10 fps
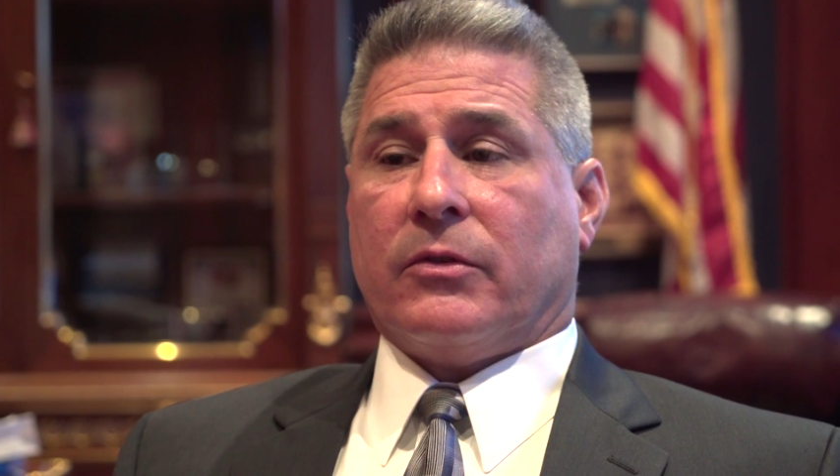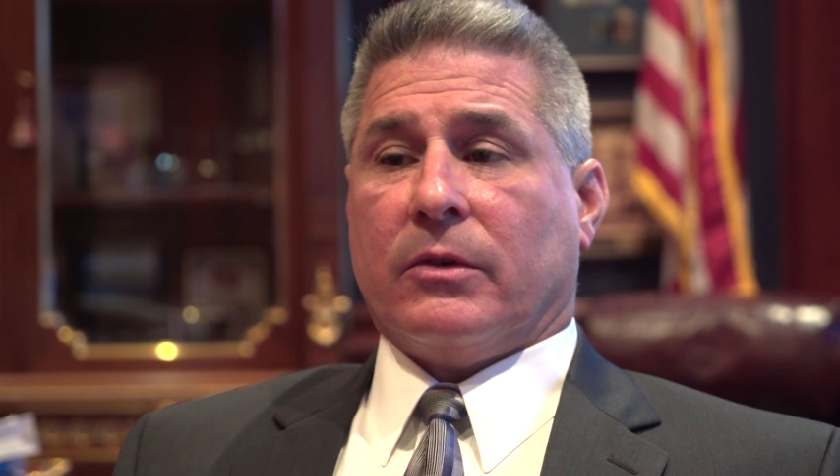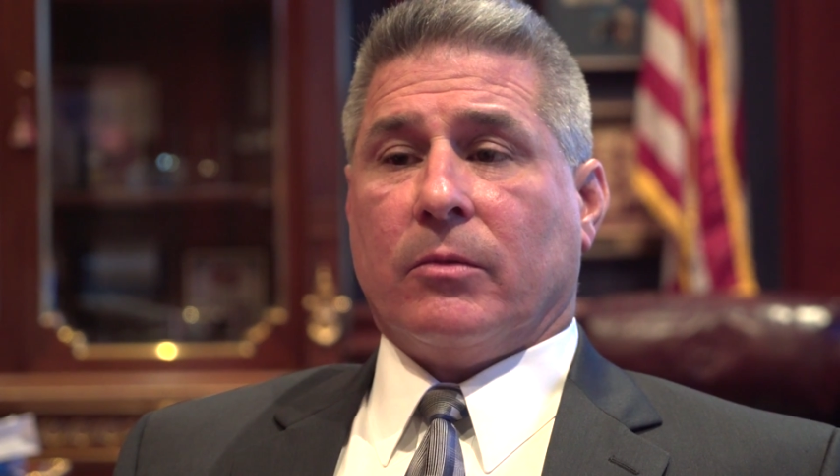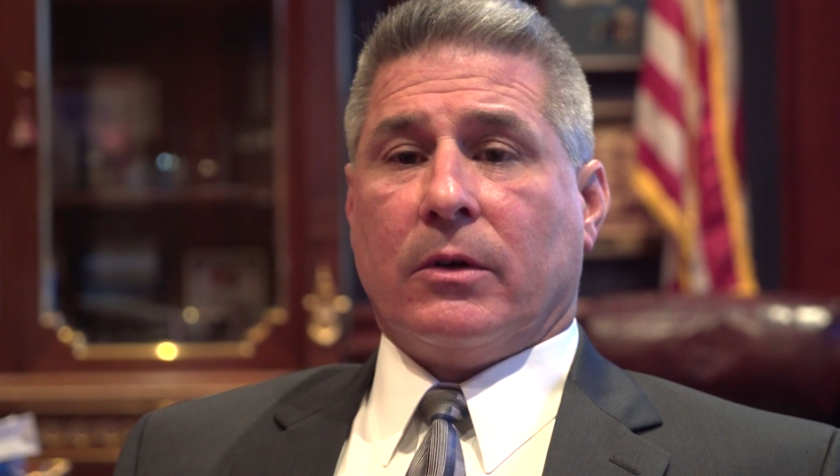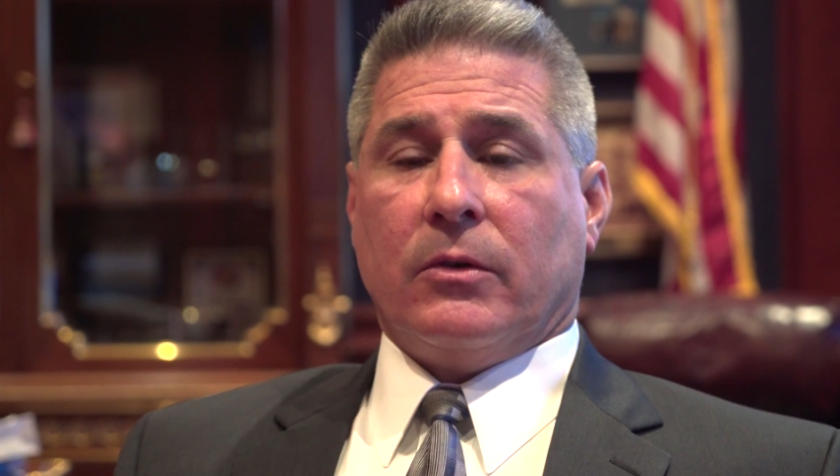
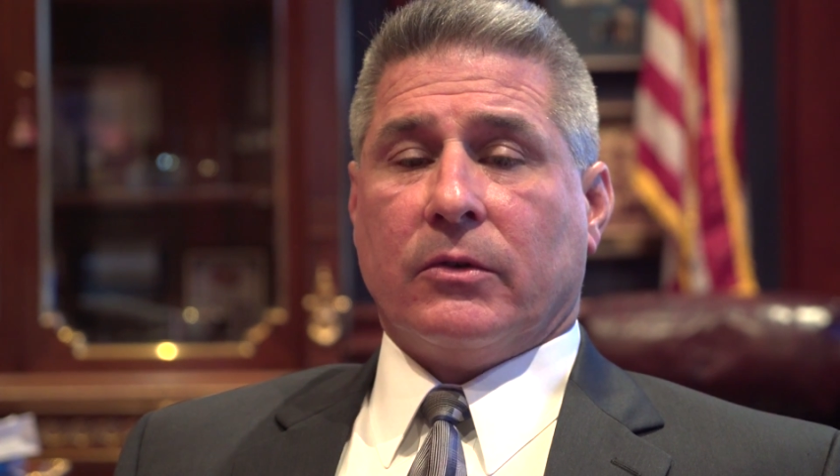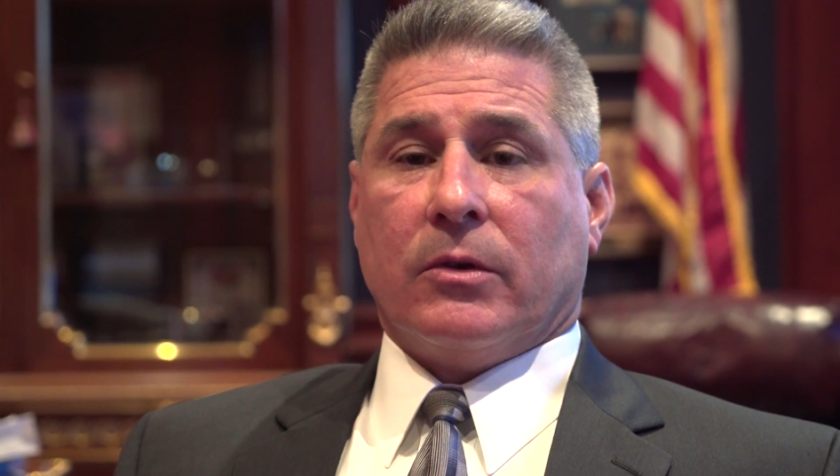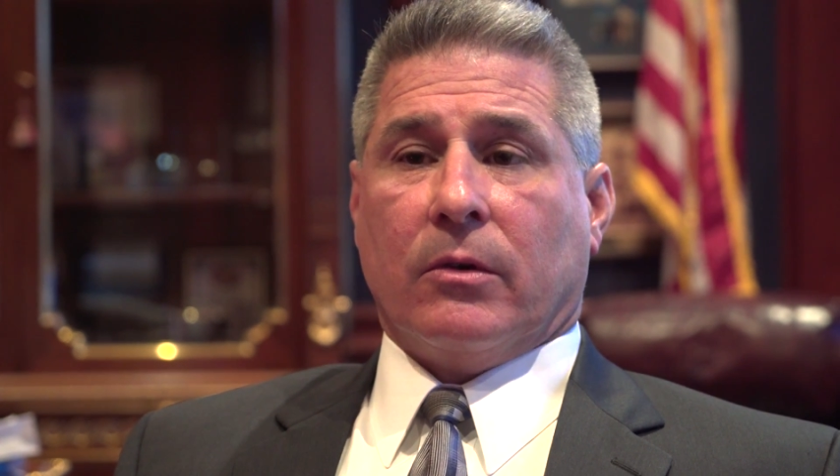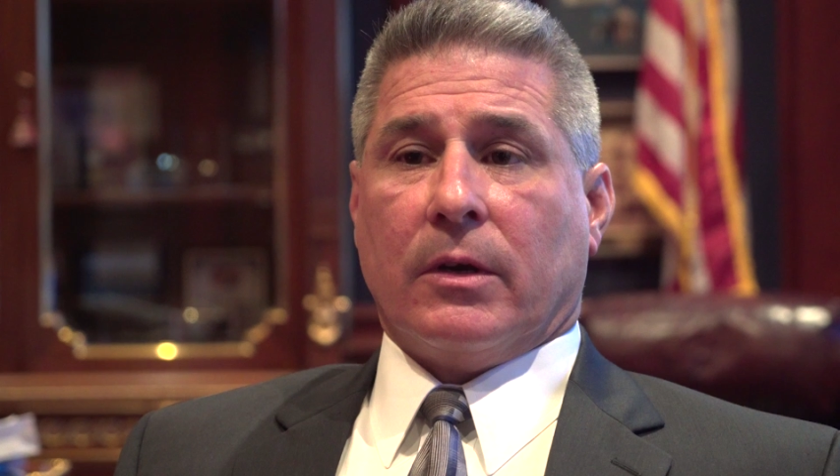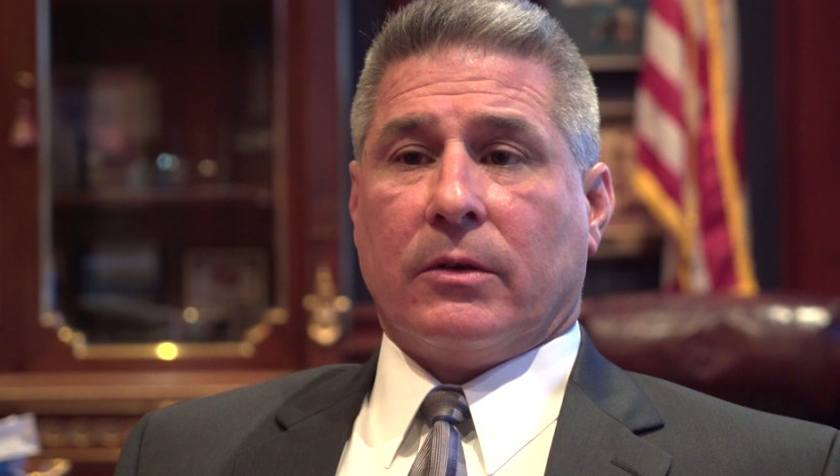someone who's
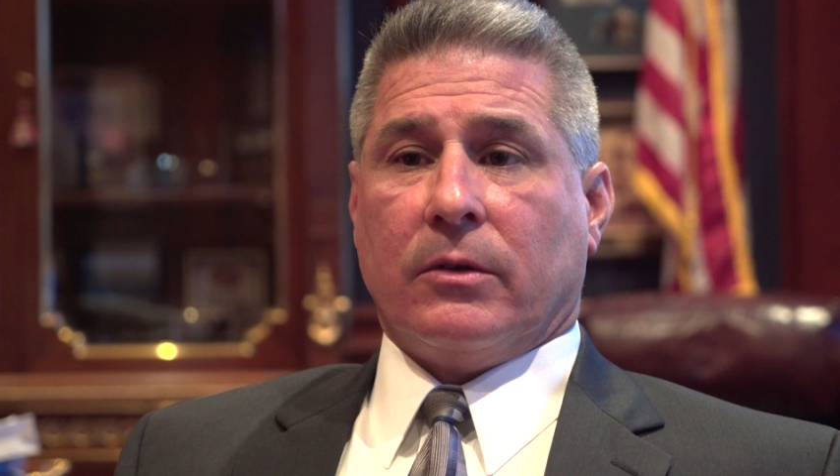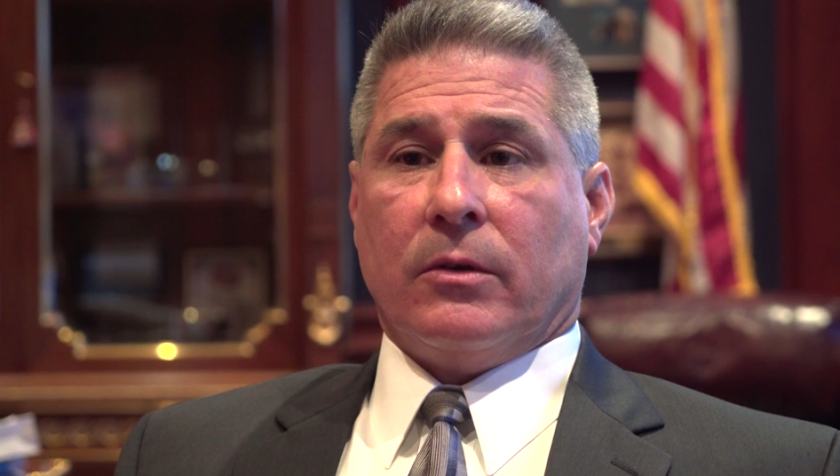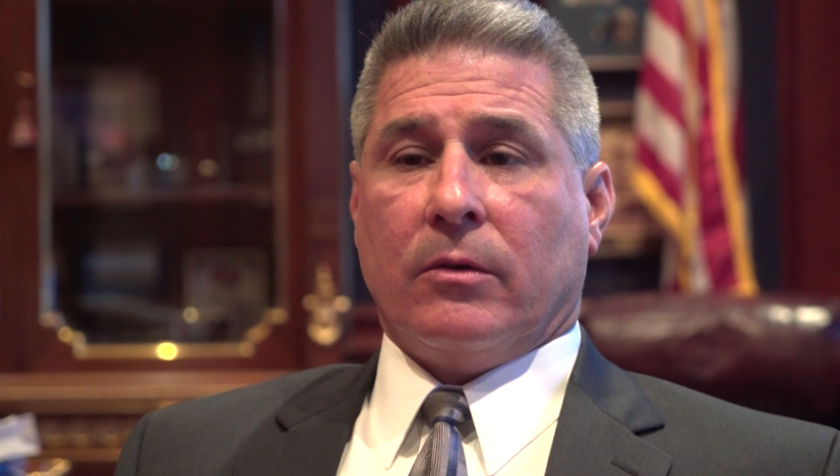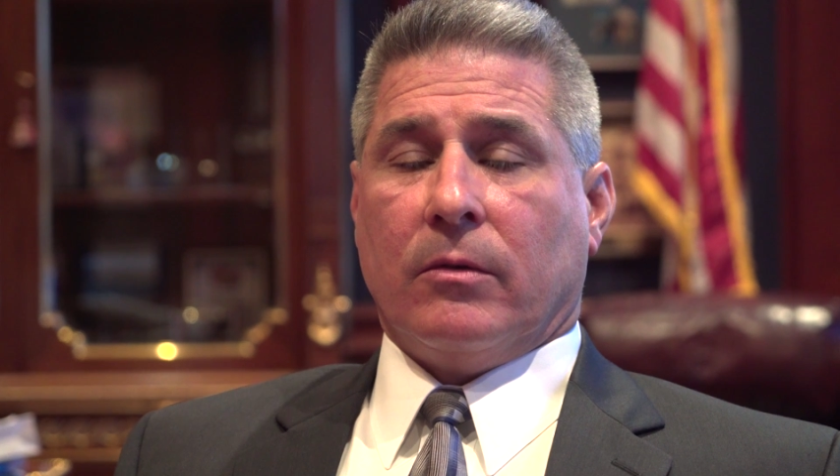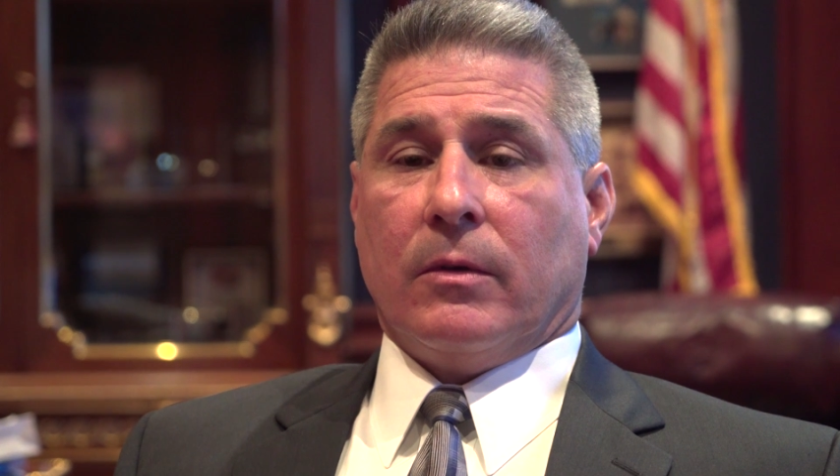going
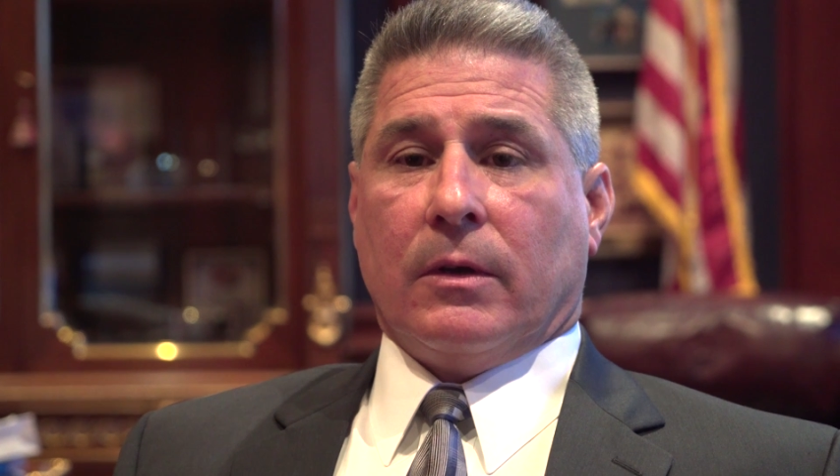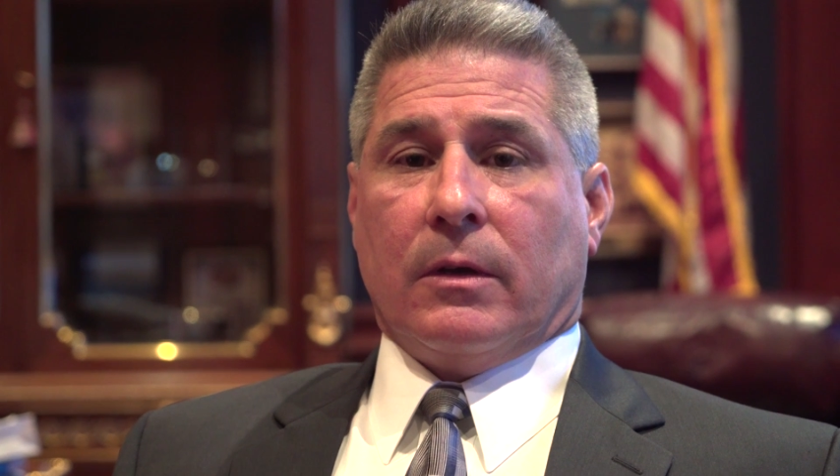to